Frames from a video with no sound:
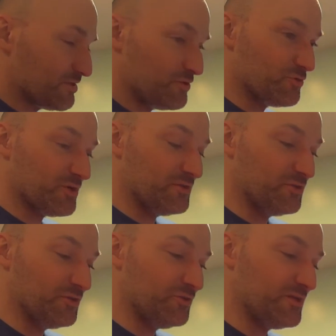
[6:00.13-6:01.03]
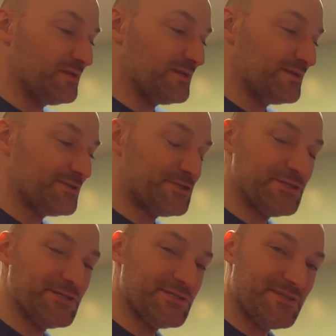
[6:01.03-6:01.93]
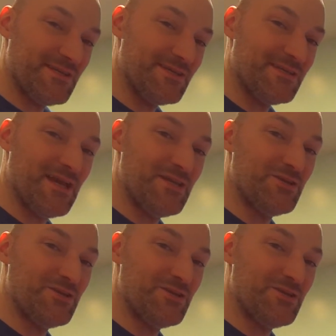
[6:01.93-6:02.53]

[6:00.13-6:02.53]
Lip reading: you can literally just think that